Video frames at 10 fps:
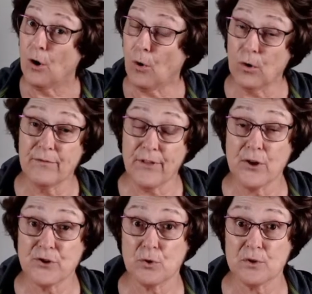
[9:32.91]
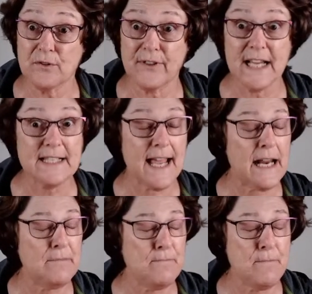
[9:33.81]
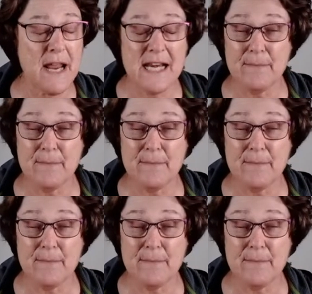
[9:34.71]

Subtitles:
all of those sorts of things, and many,